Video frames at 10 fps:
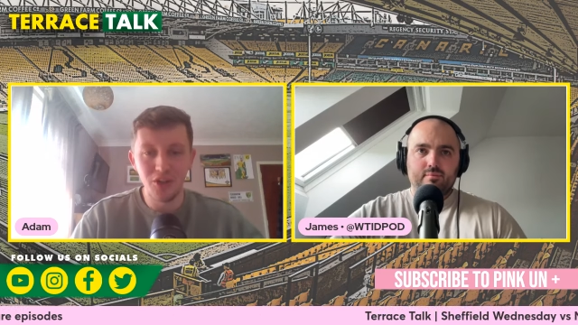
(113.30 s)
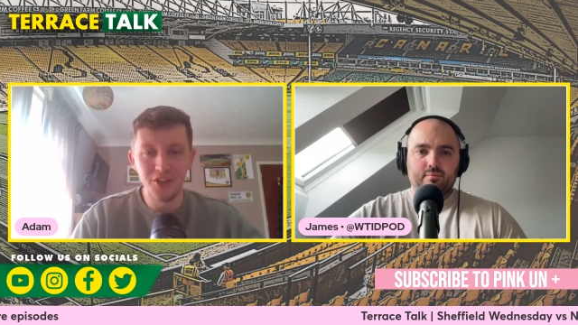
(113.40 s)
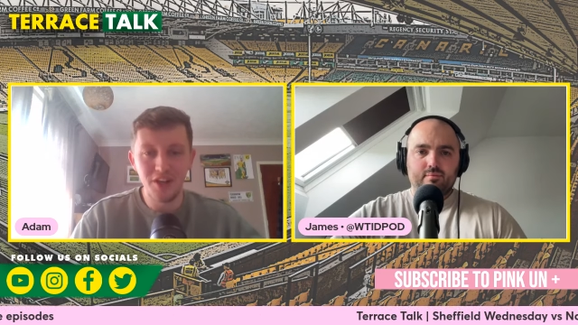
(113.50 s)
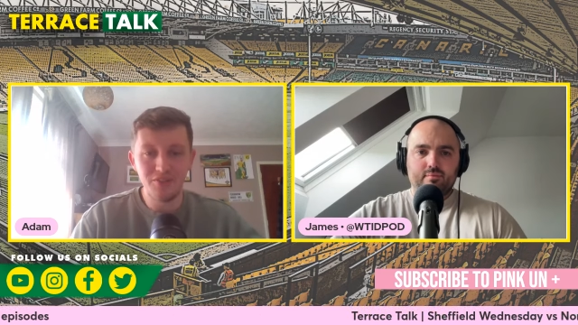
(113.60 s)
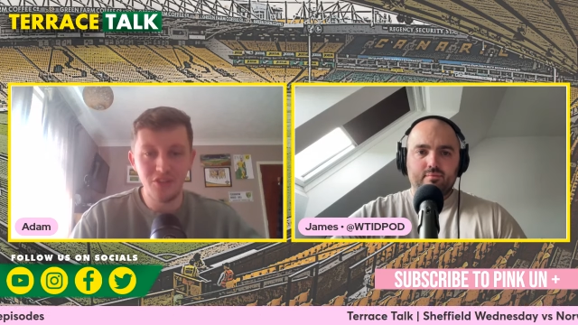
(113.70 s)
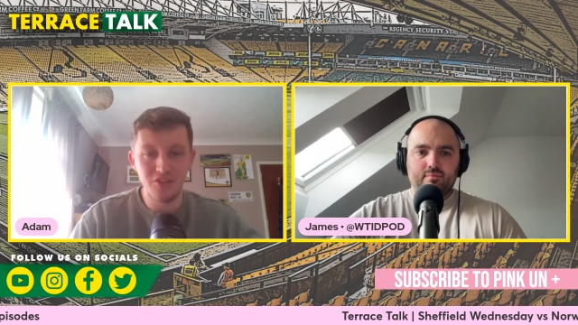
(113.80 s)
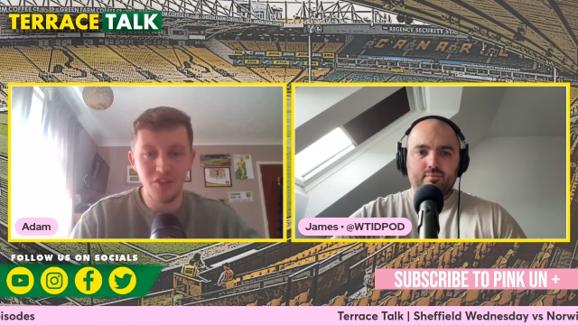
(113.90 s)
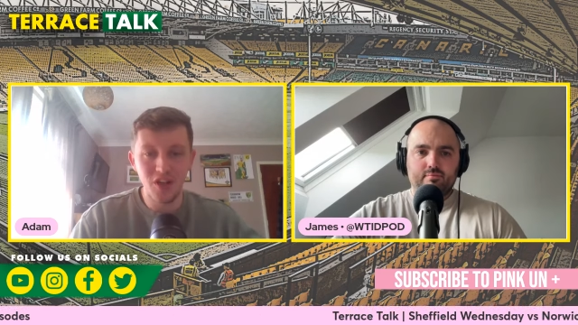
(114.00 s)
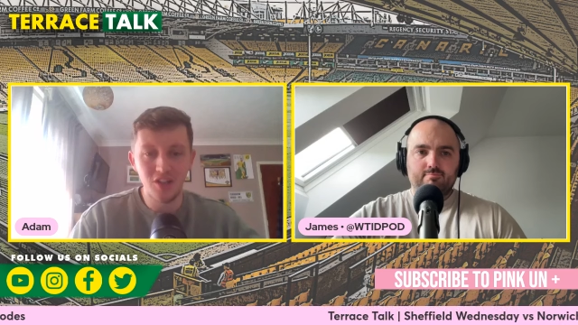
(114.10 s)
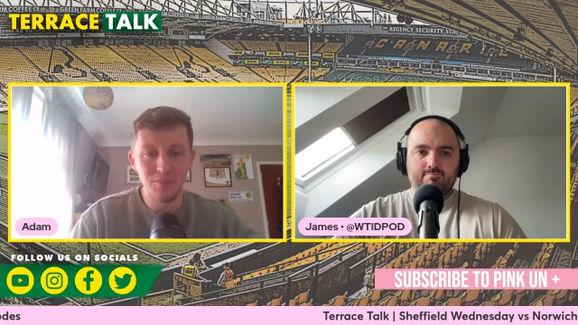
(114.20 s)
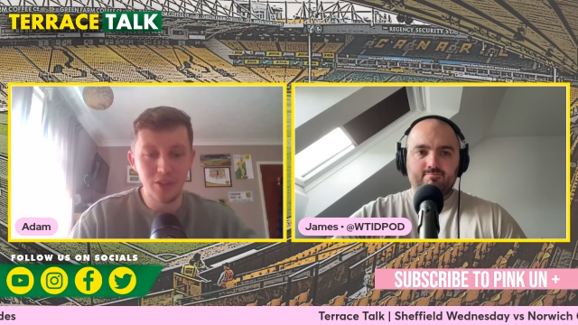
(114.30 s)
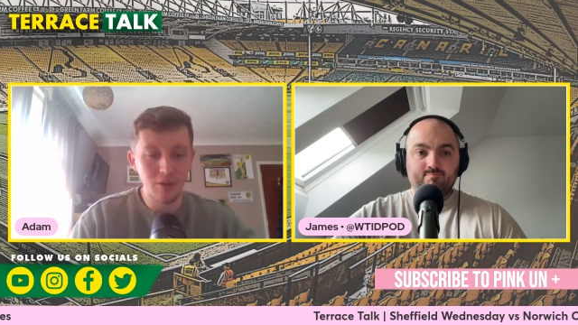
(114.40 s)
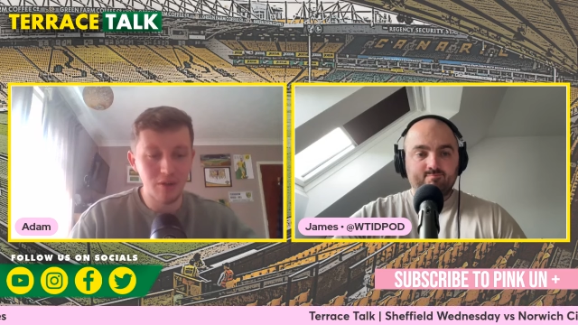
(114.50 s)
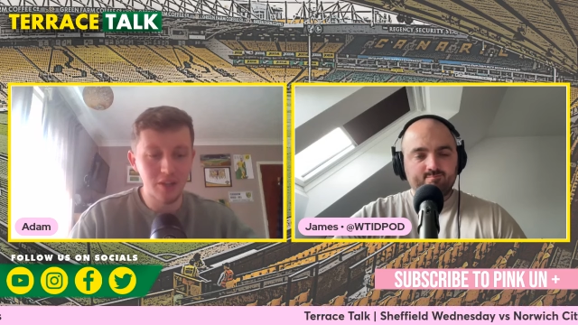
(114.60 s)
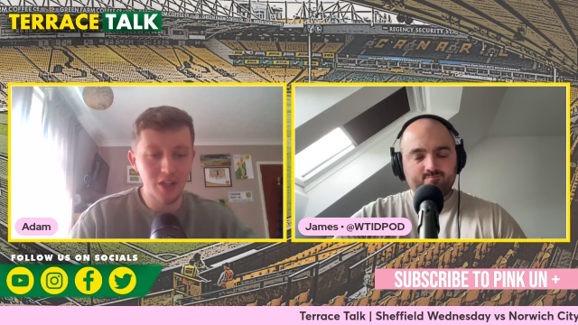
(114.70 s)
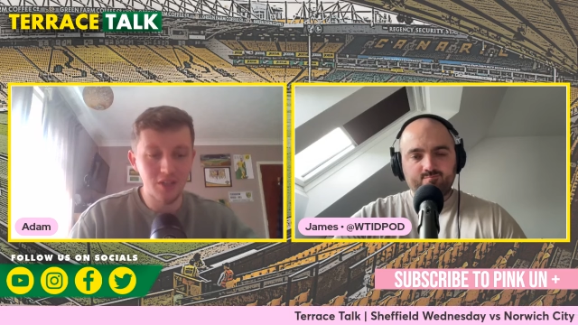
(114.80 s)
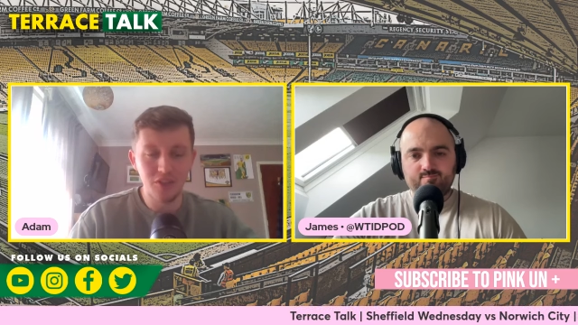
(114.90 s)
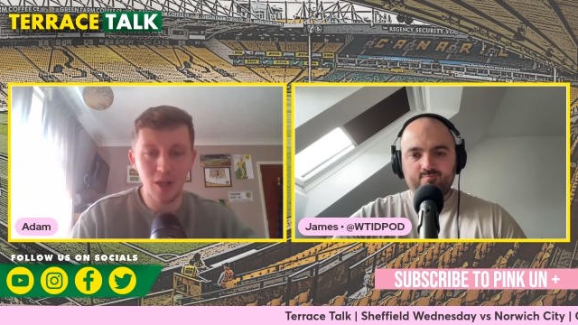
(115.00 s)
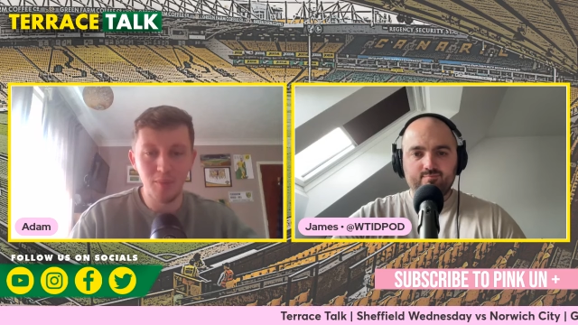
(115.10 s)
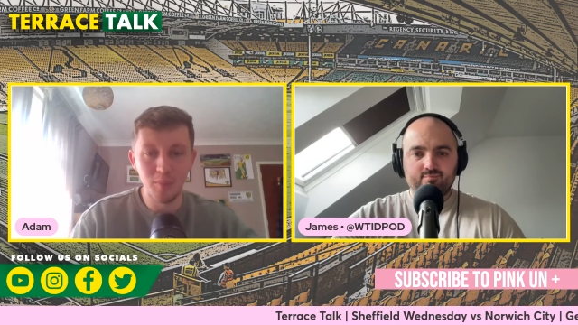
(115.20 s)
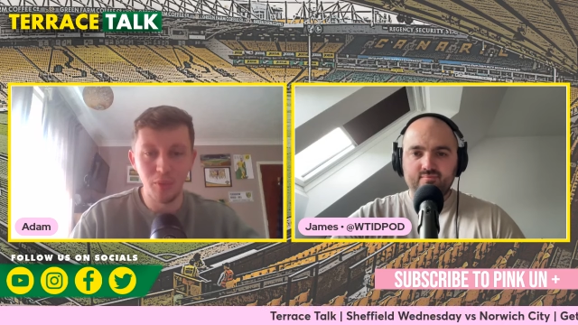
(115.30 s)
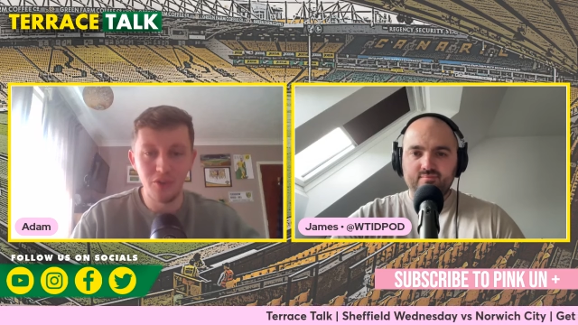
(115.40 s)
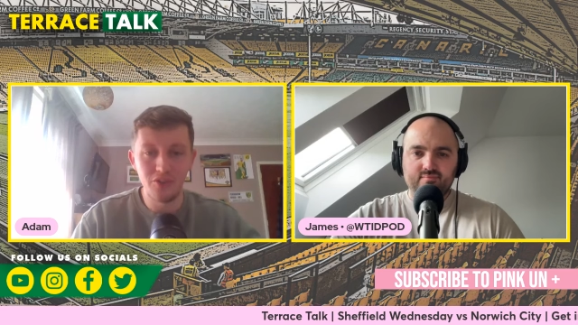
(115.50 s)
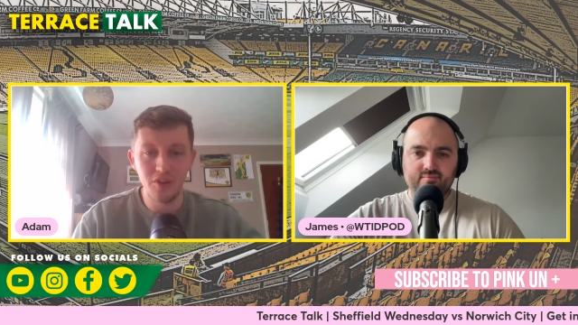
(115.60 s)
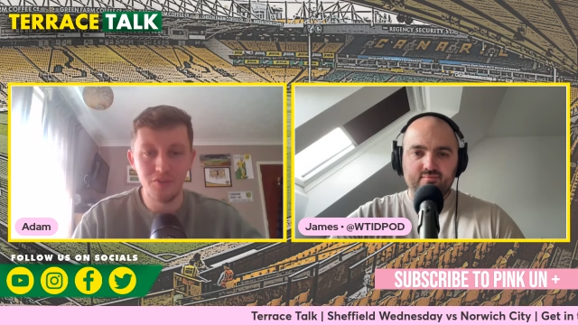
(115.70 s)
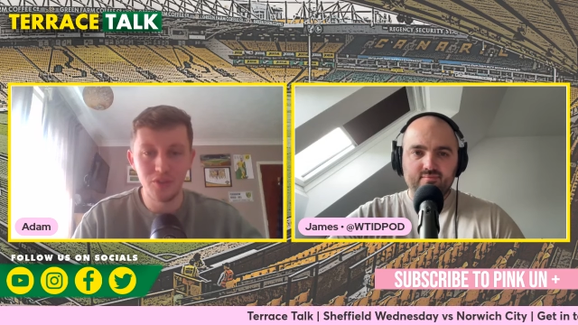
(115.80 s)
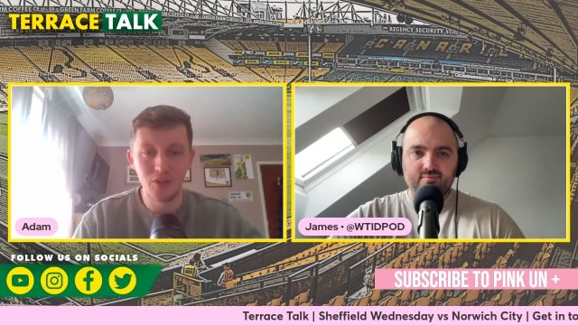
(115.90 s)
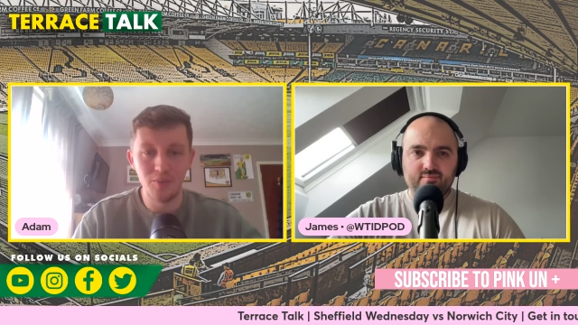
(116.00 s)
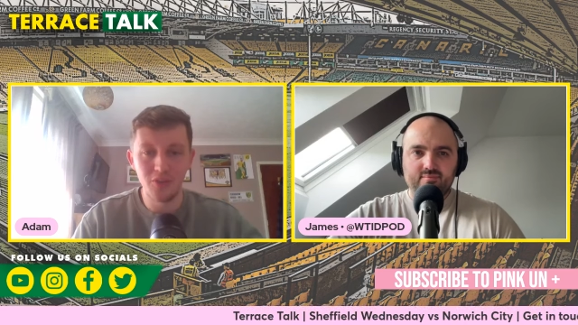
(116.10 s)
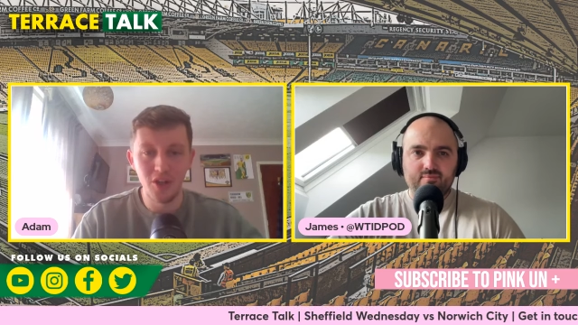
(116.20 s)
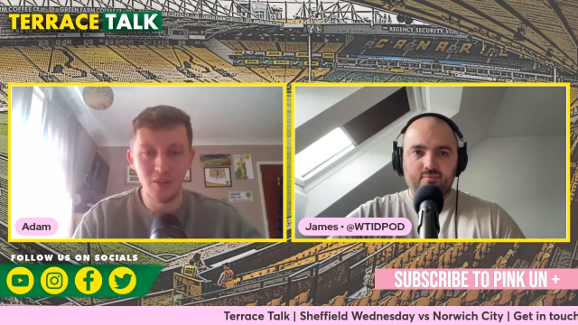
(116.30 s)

Speaker 1: enough to survive? I mean, you're only kind of a couple of points off the drop zone,